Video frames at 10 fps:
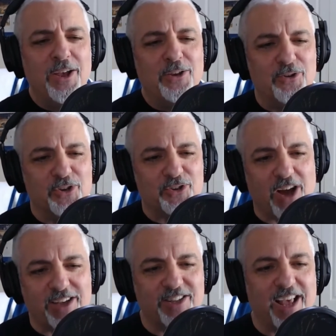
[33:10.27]
you're just
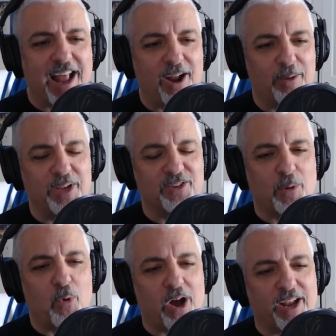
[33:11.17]
tossing that out at me as
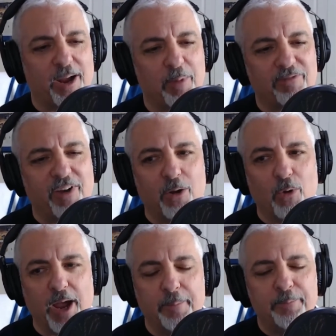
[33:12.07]
I'm walking up a fairway."